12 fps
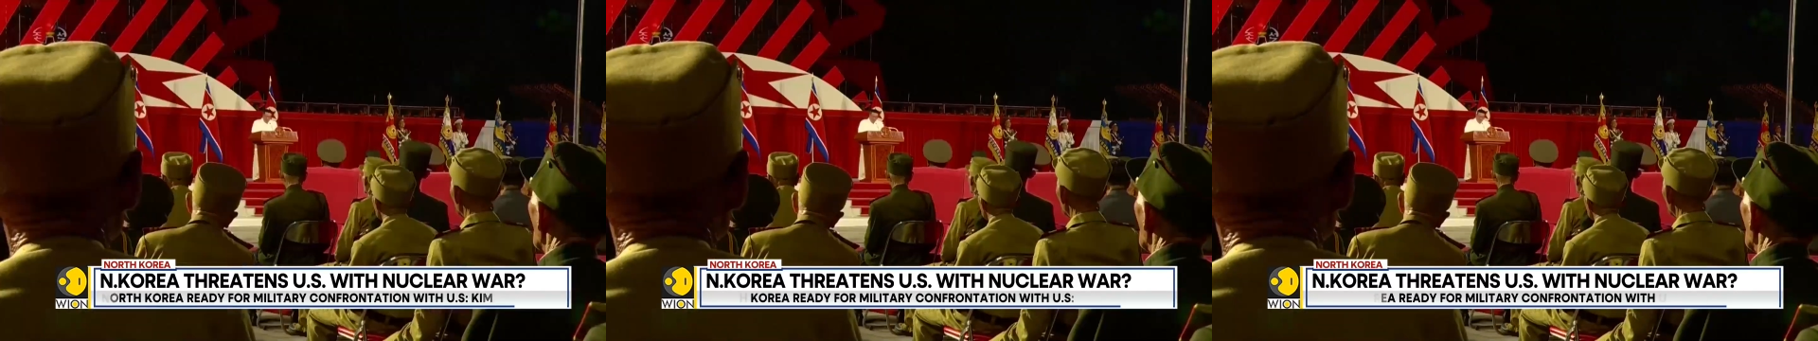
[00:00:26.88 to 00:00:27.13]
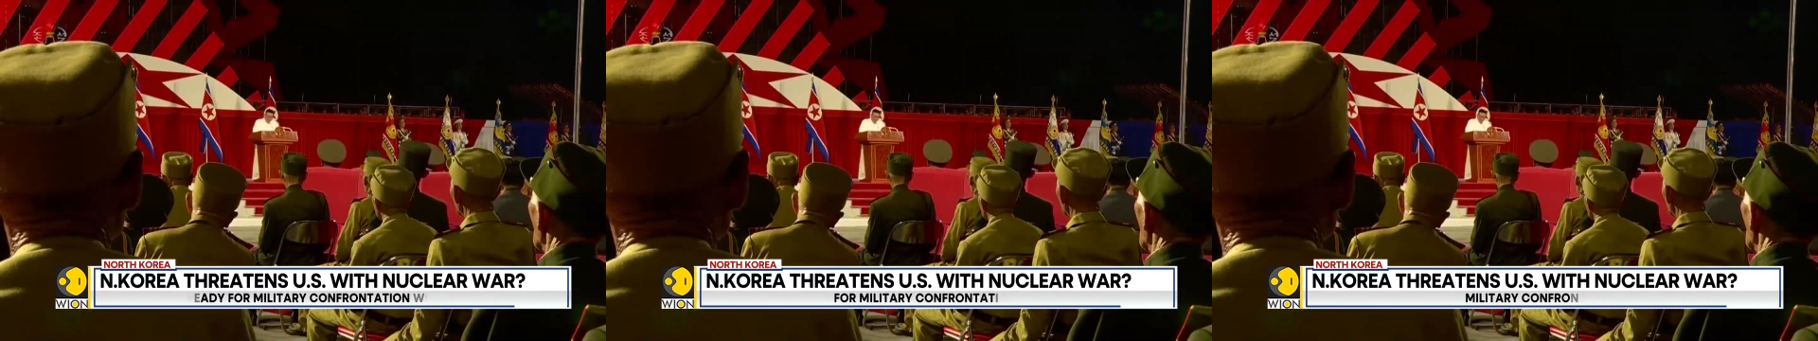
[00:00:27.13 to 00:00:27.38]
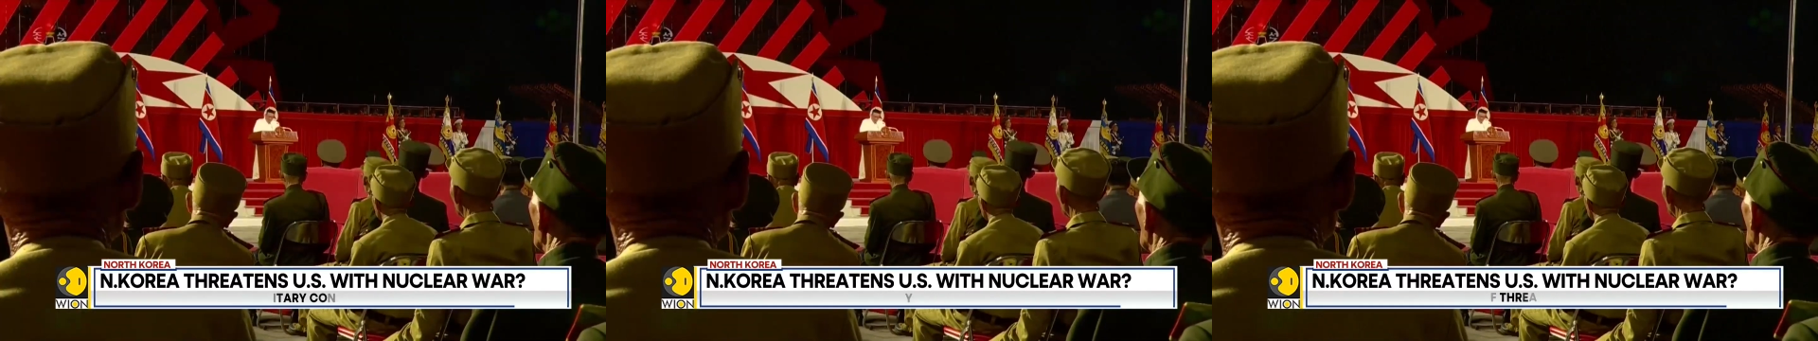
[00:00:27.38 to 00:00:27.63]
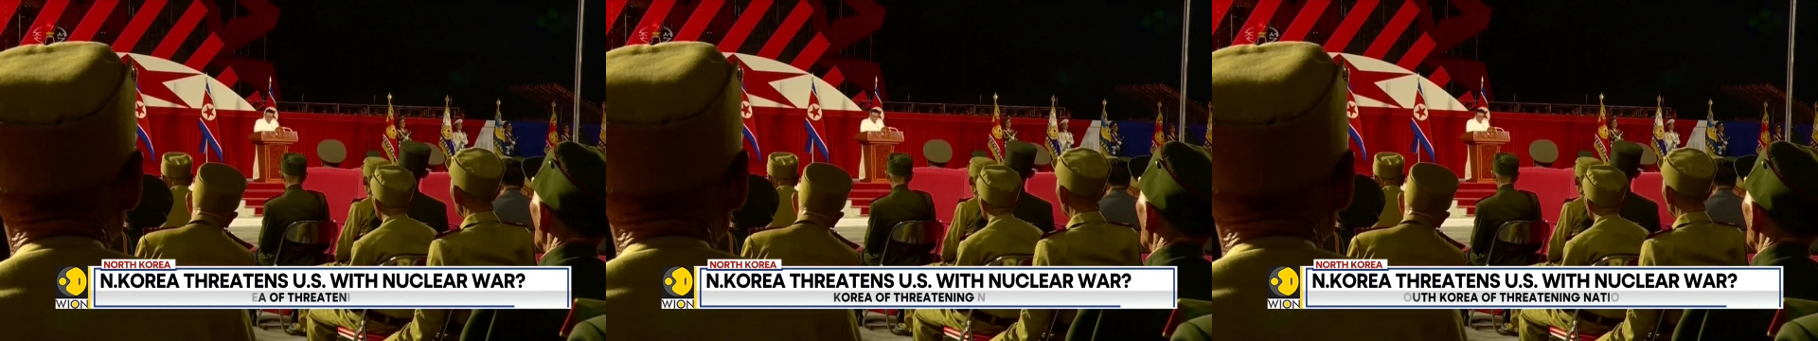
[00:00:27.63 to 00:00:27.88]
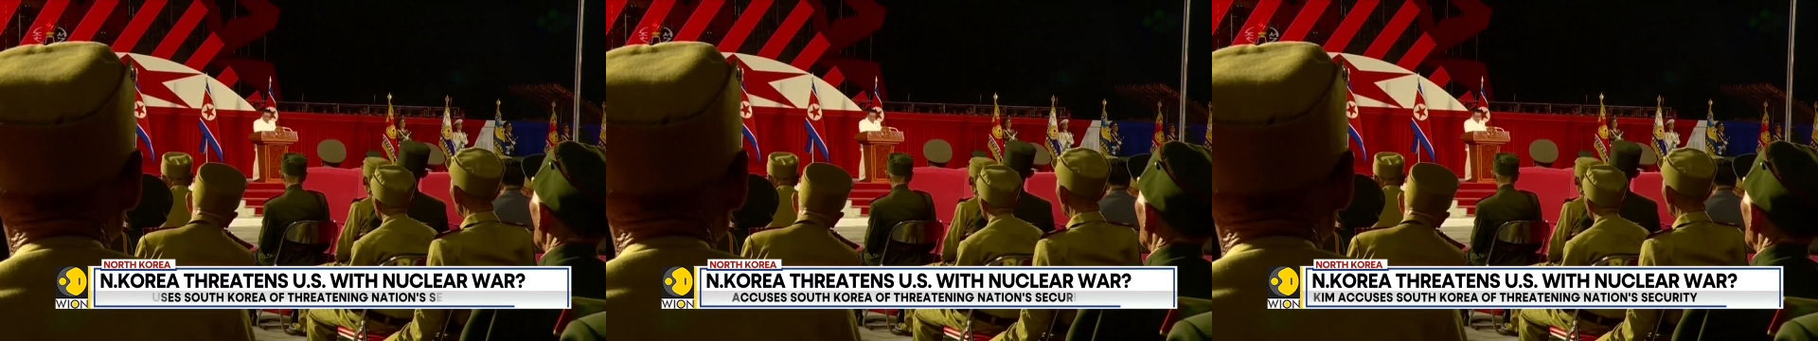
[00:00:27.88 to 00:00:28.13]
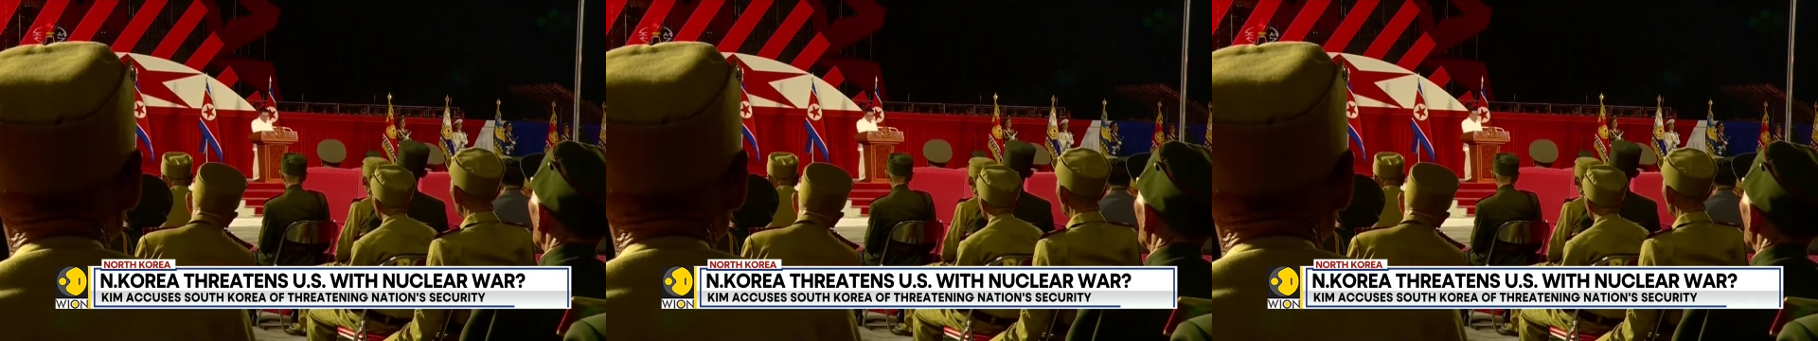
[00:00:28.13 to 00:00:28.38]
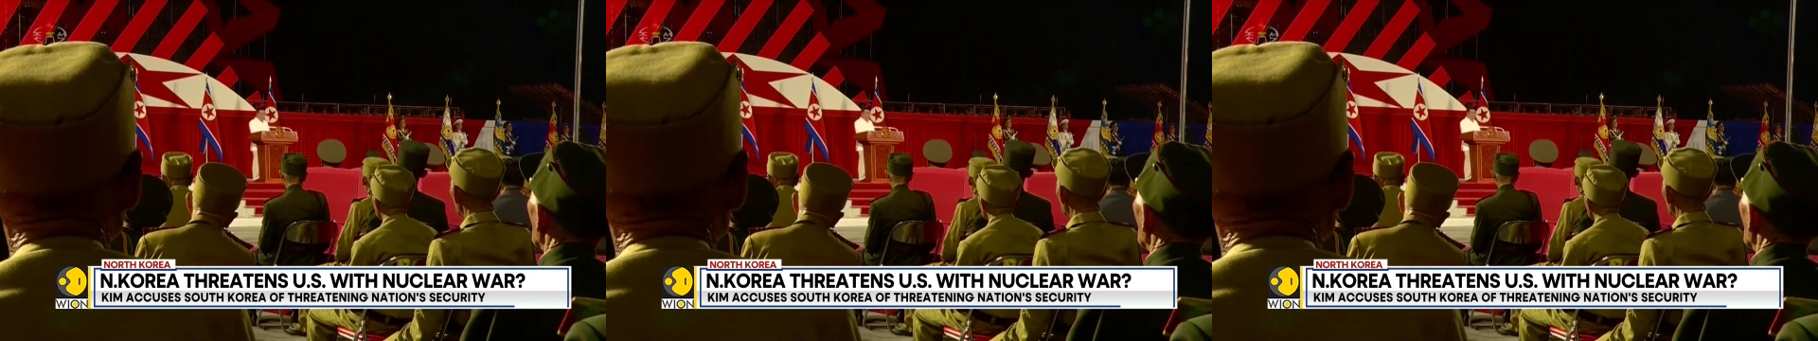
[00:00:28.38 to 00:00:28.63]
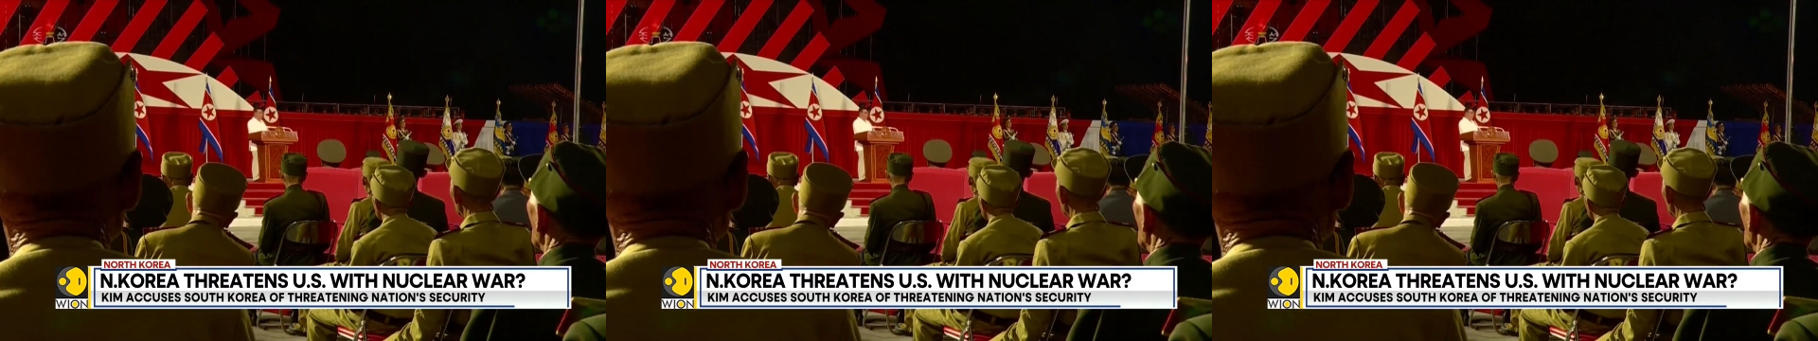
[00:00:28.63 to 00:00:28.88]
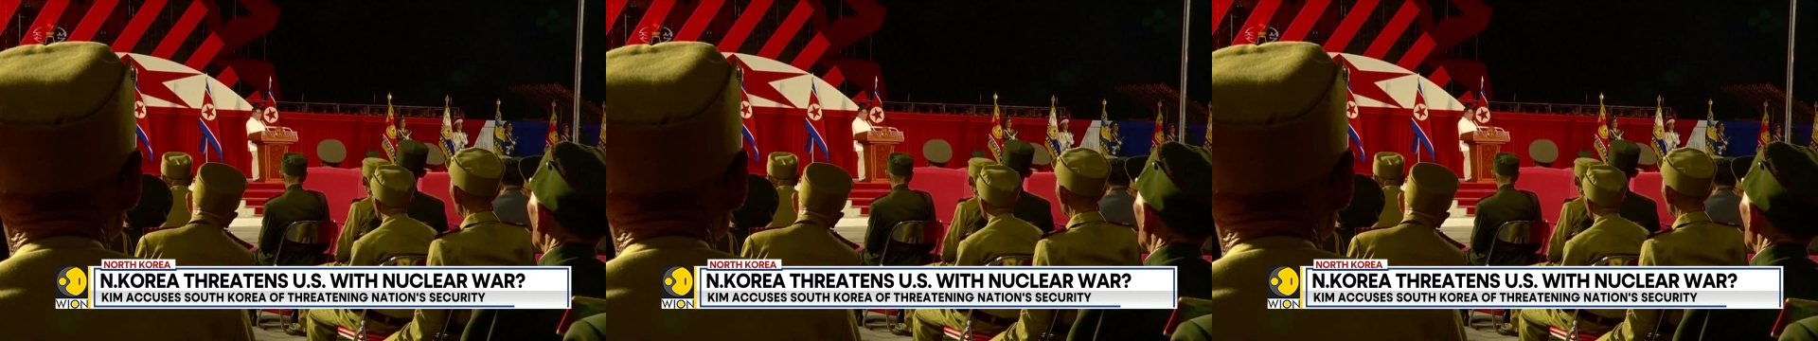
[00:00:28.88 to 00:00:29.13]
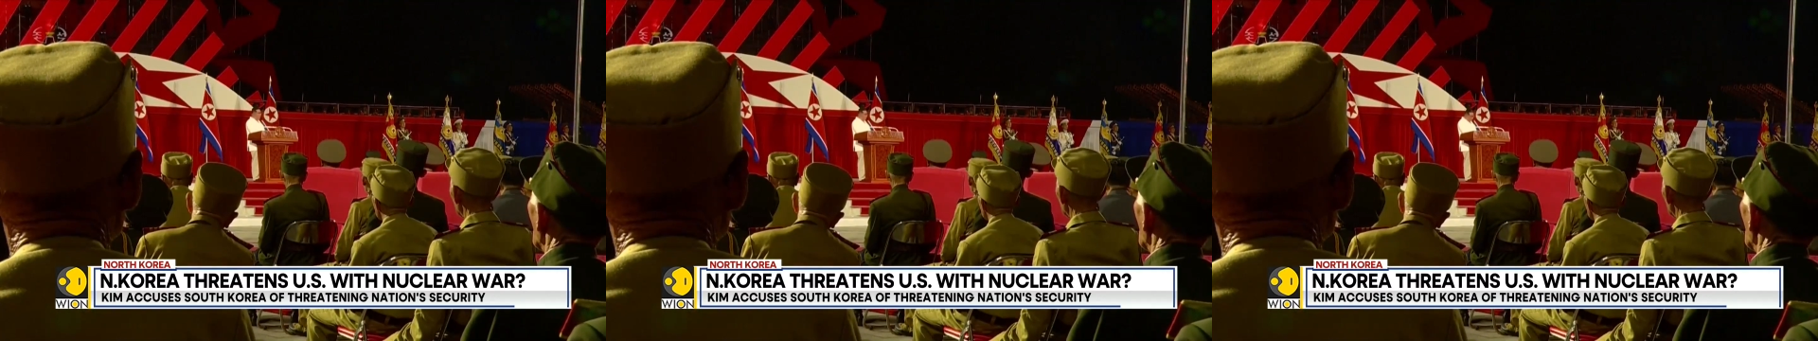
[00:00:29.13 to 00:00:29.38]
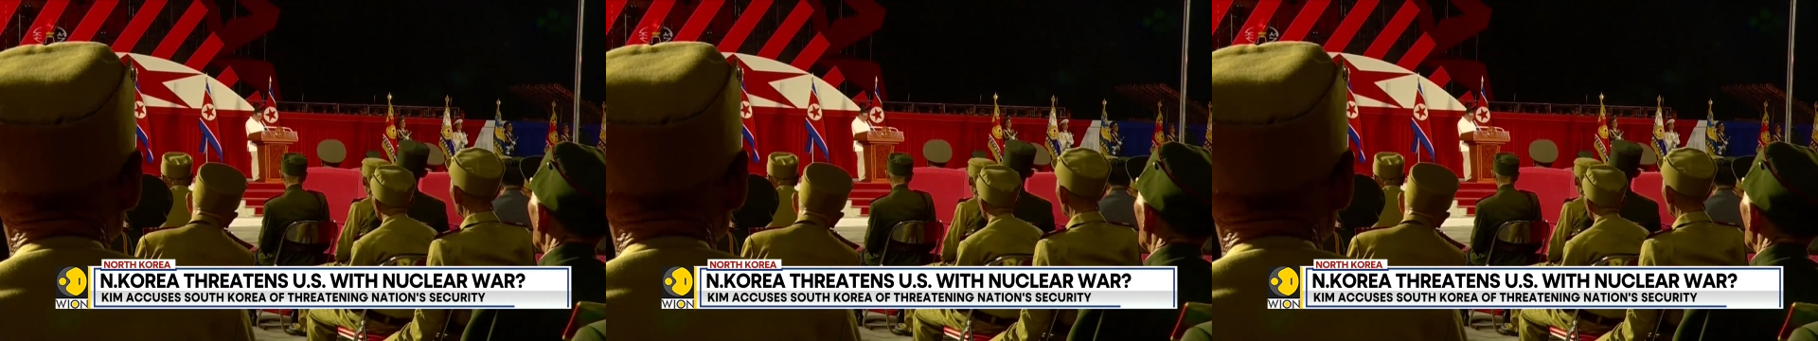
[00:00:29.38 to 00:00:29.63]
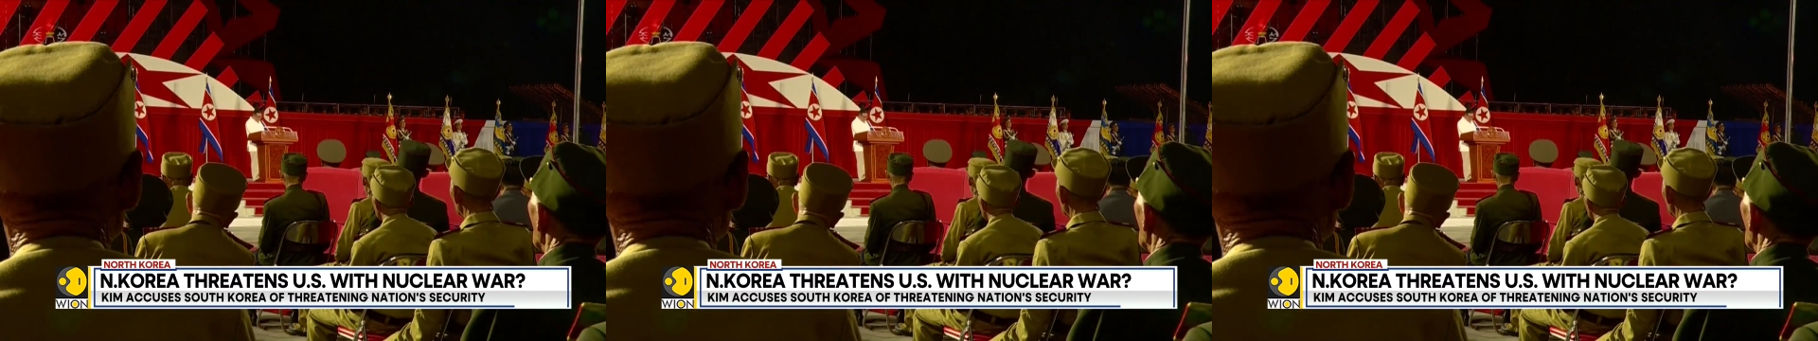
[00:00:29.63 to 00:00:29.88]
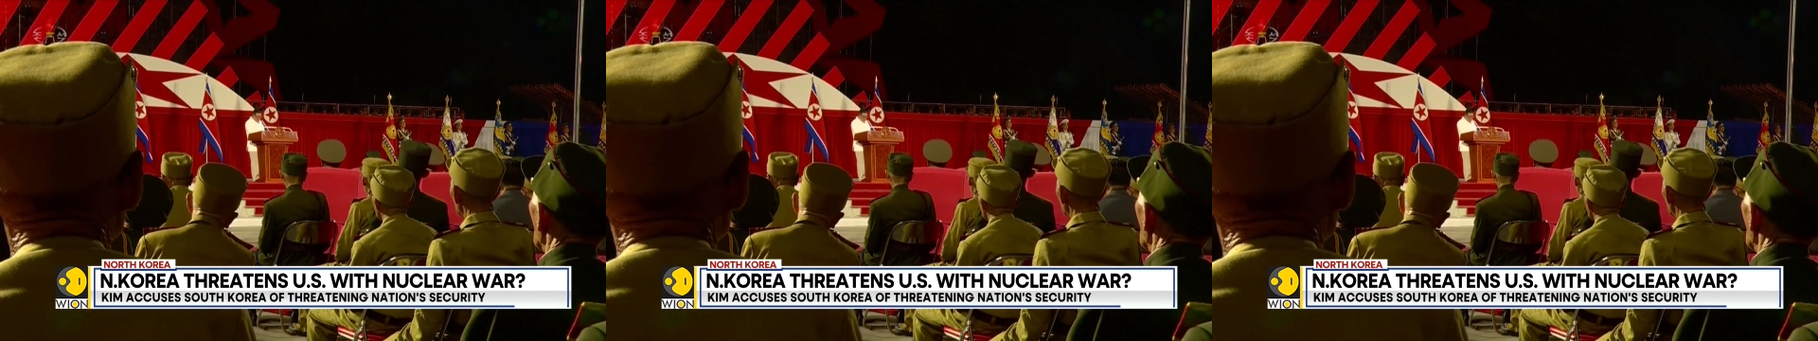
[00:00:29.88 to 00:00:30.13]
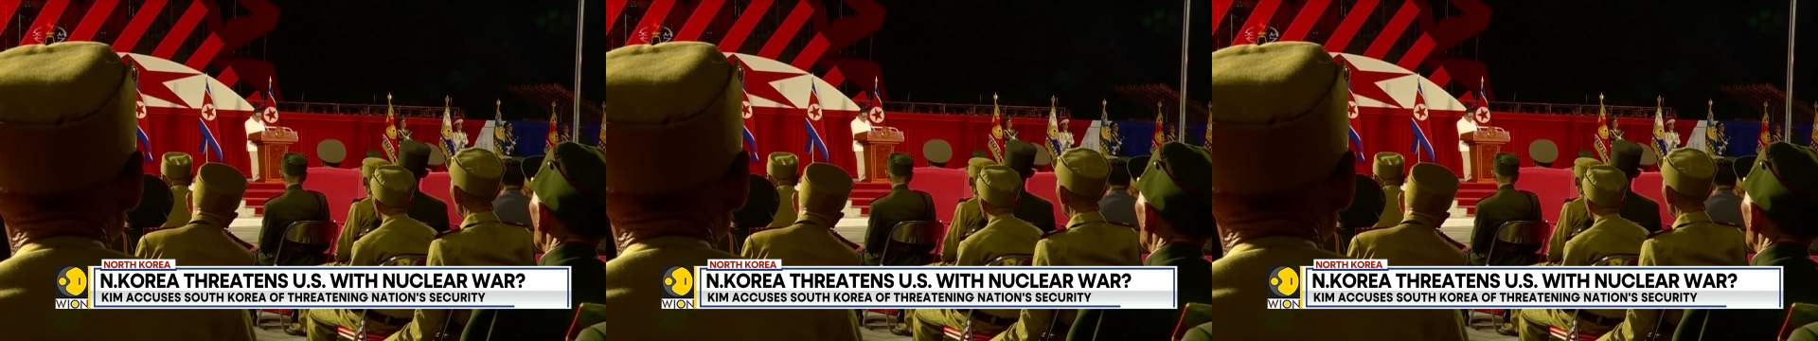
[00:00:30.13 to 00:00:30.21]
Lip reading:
[unreadable: no face in view]